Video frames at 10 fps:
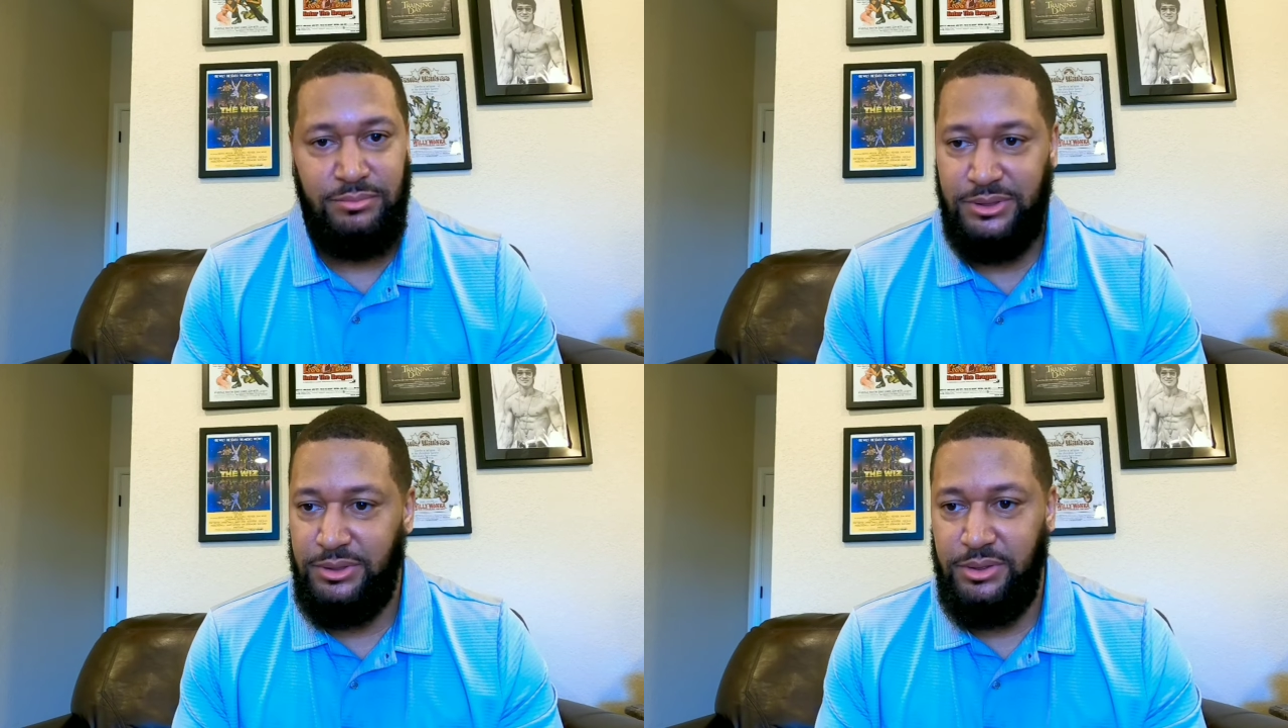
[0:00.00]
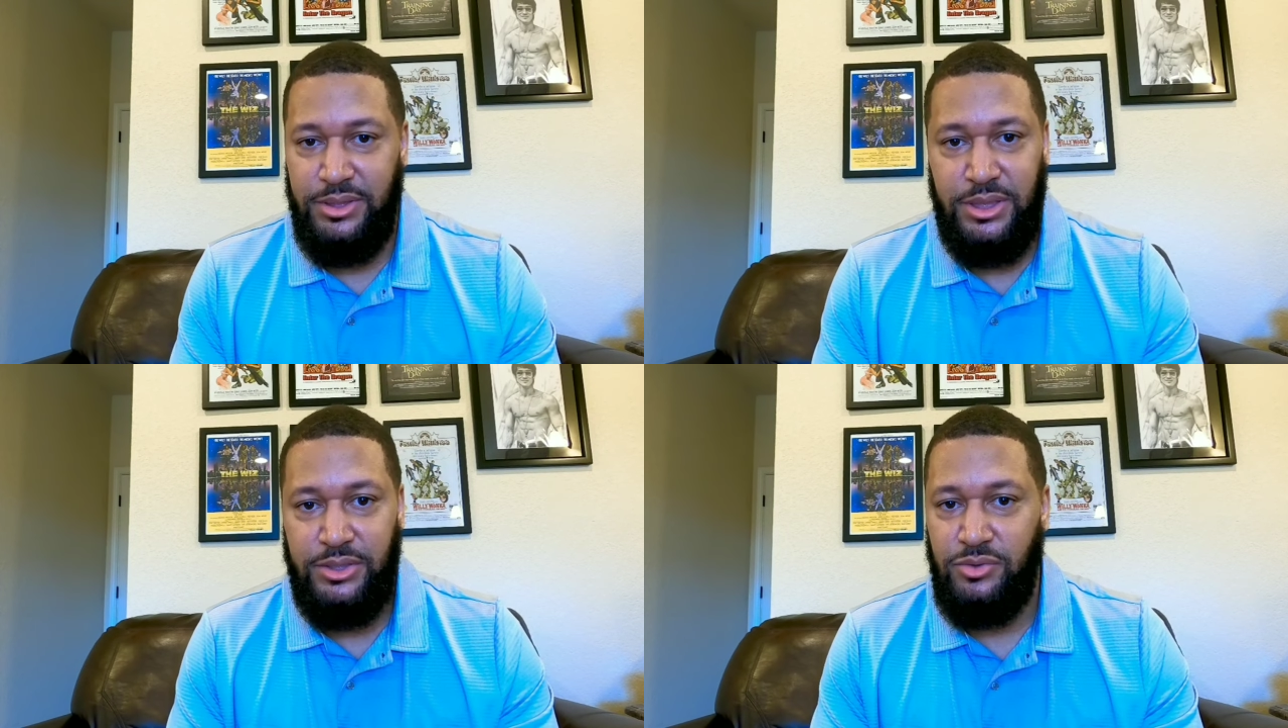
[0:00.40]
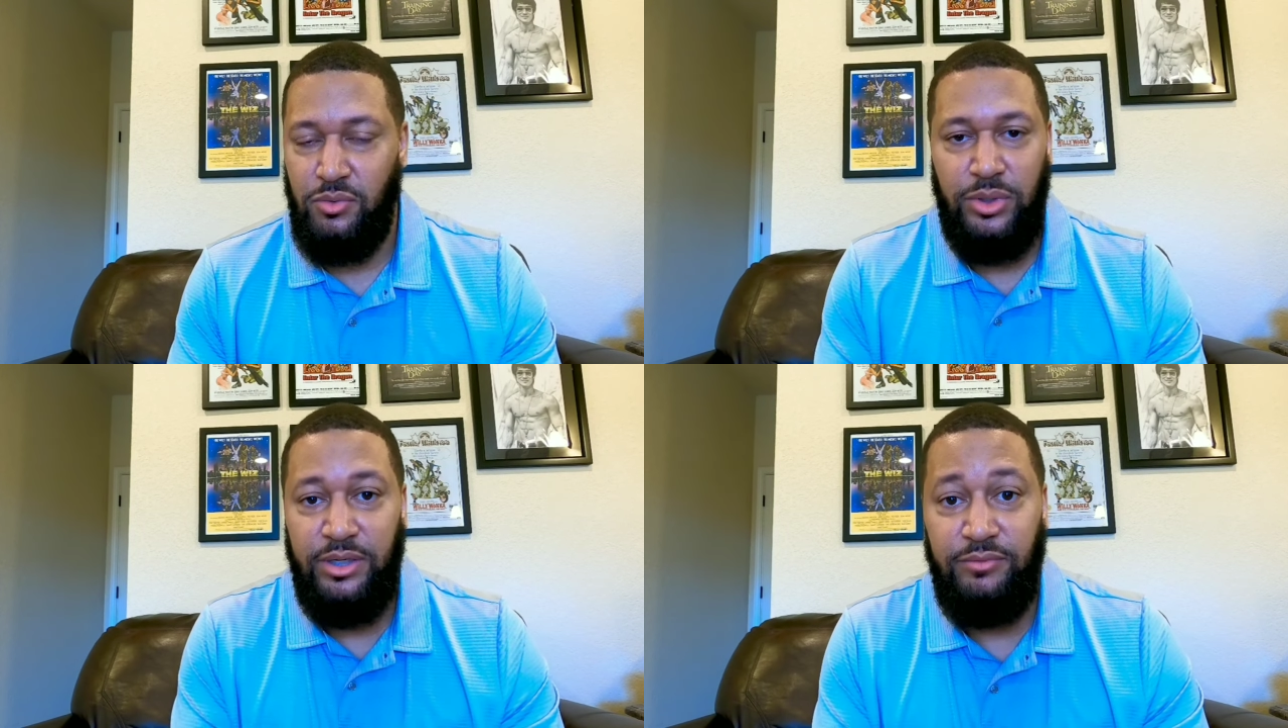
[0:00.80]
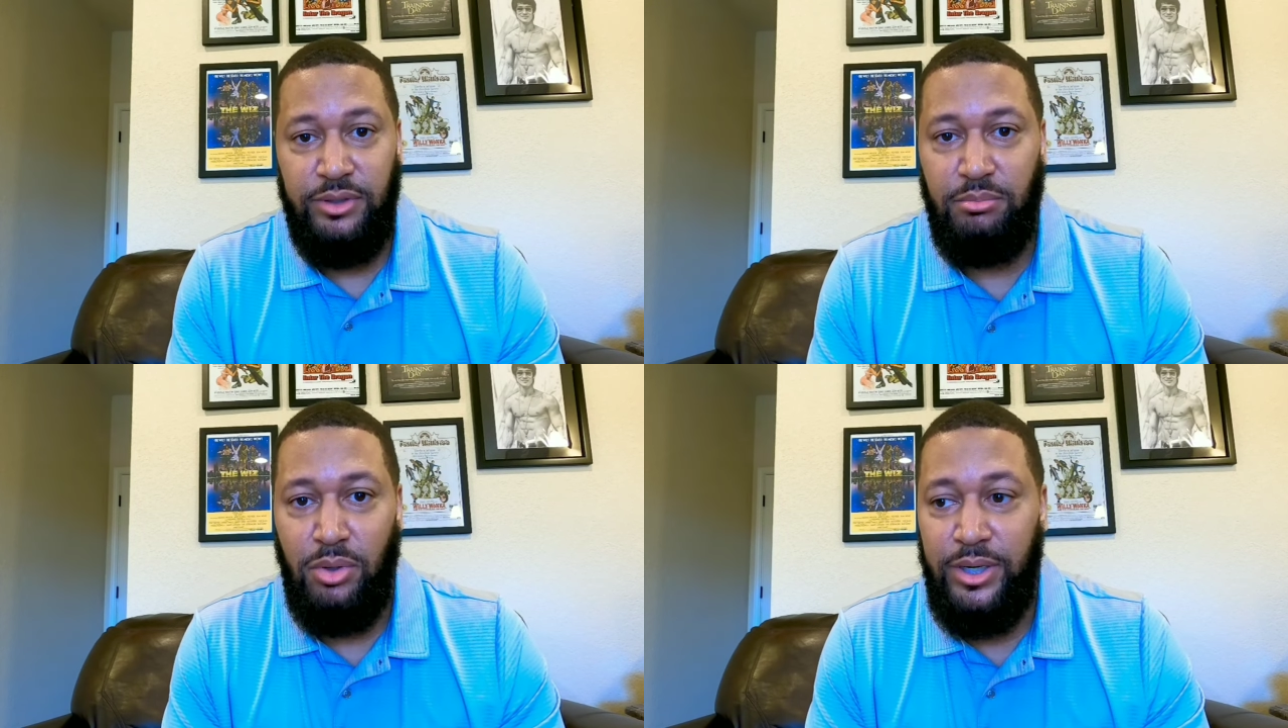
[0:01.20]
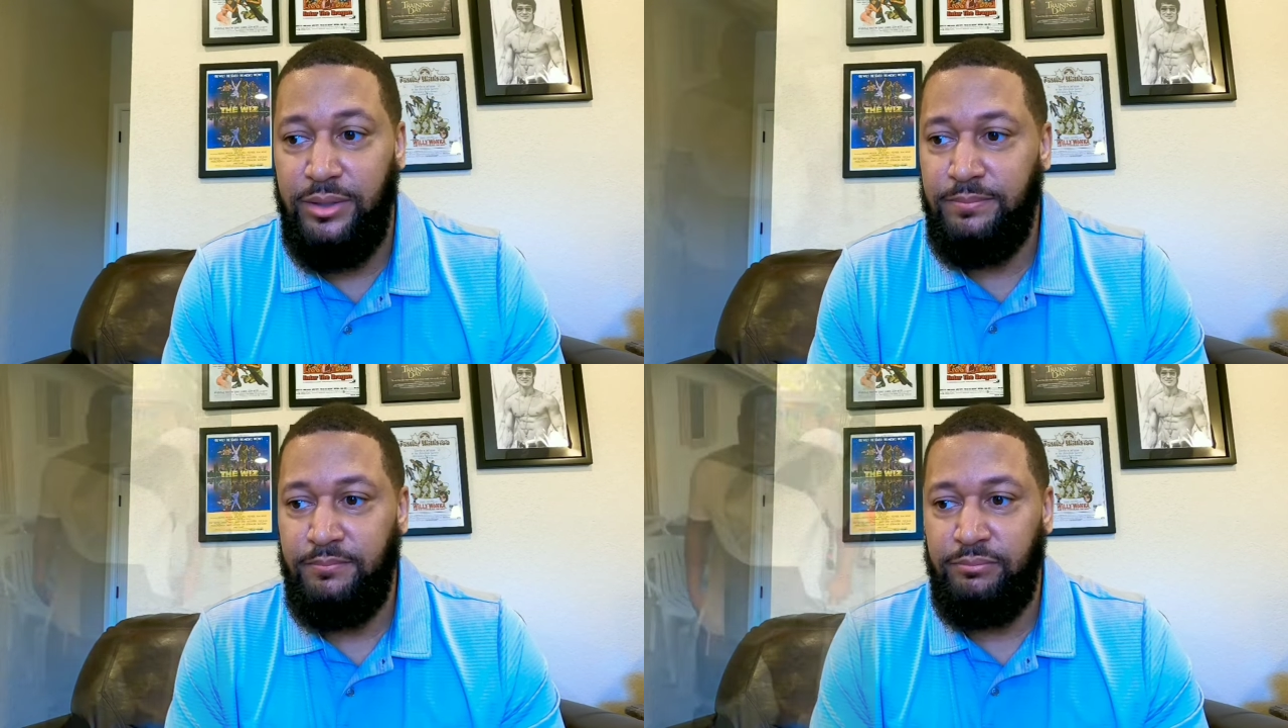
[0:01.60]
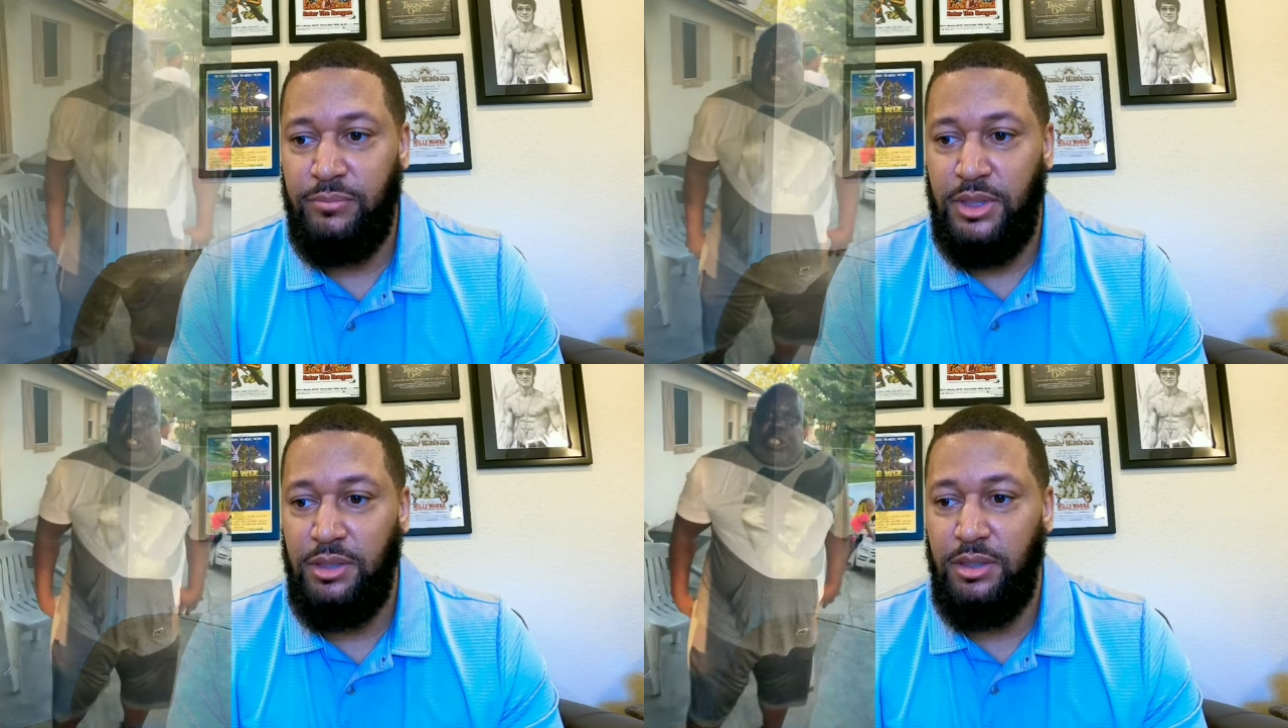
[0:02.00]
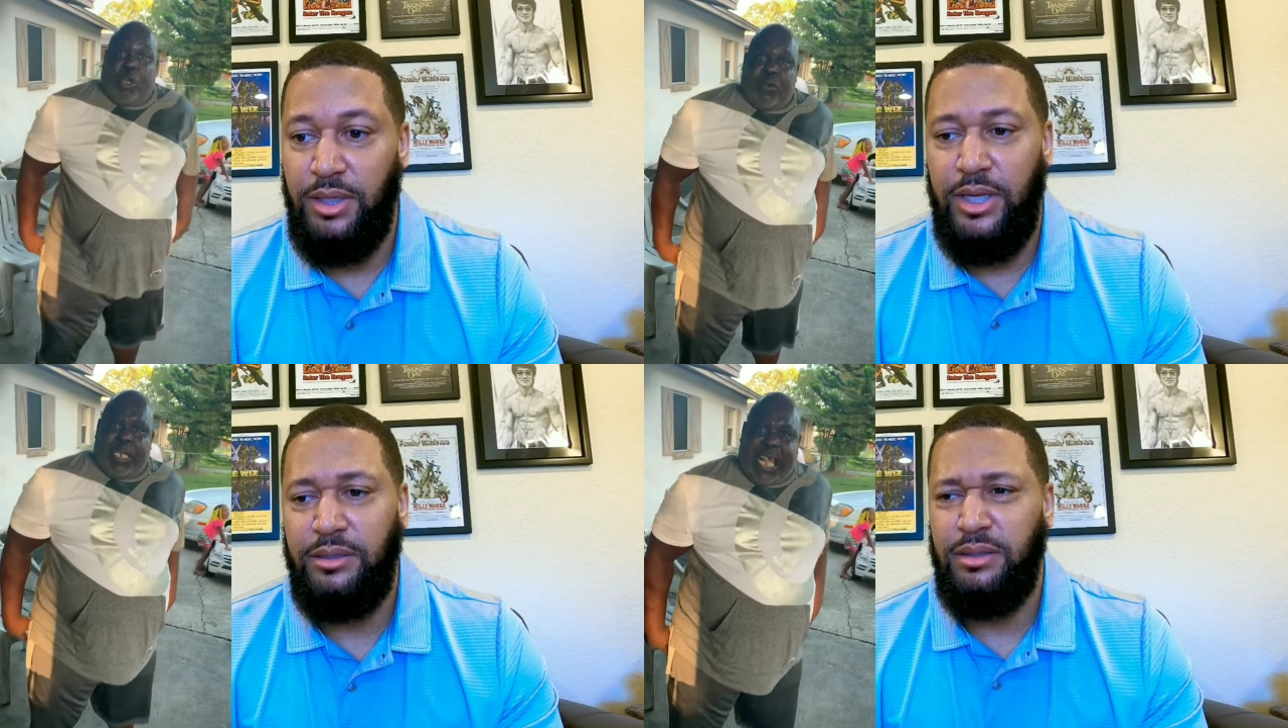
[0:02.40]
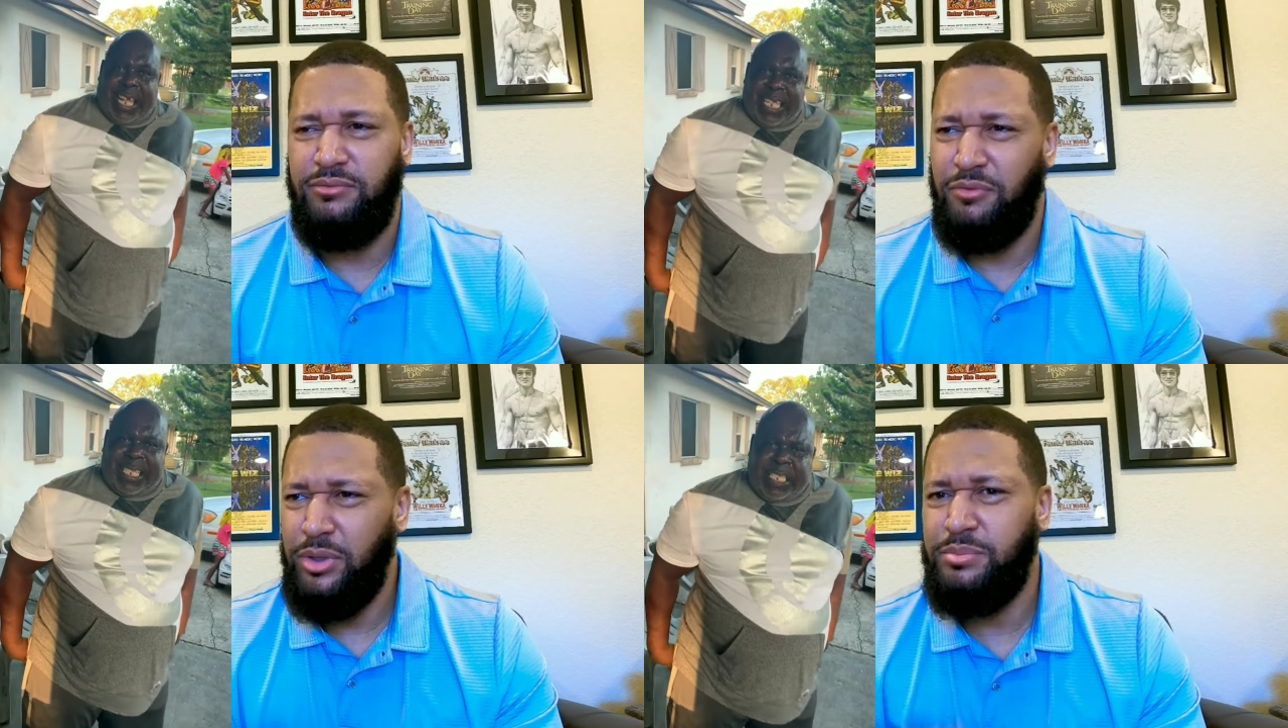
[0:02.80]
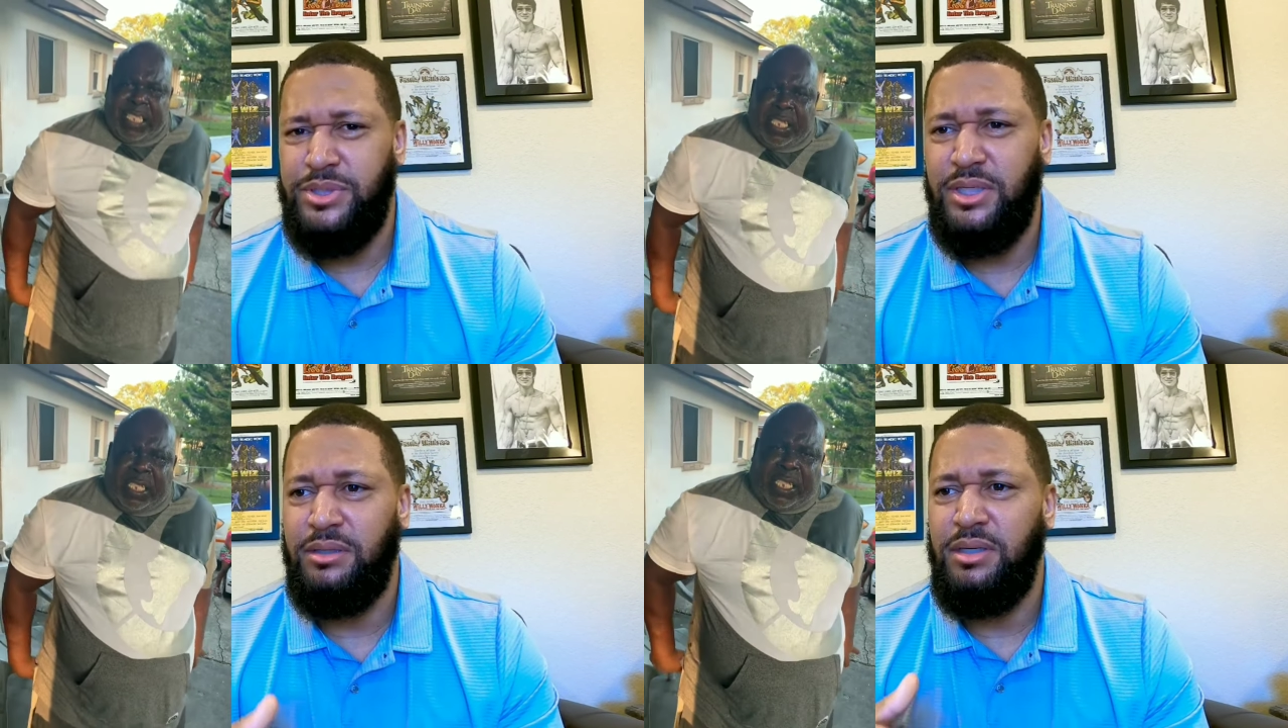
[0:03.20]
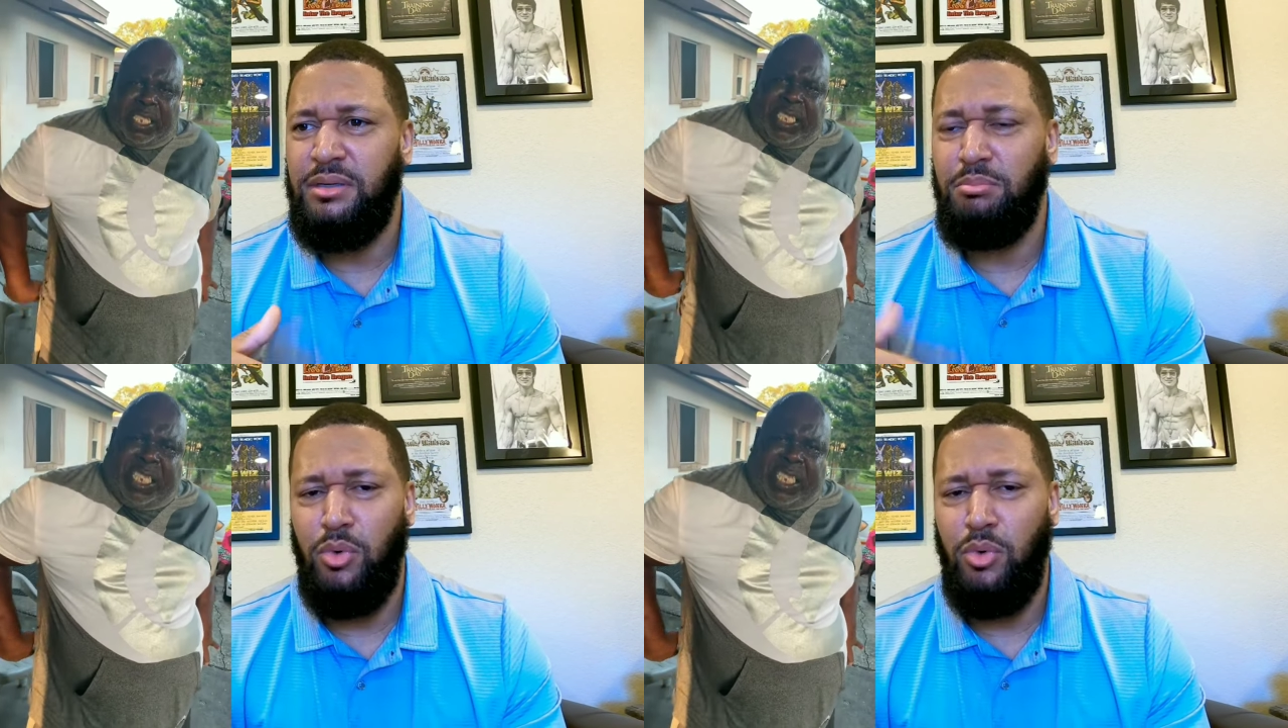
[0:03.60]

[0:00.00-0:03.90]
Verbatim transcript: the sexual whatever in the brain, uh, and forty percent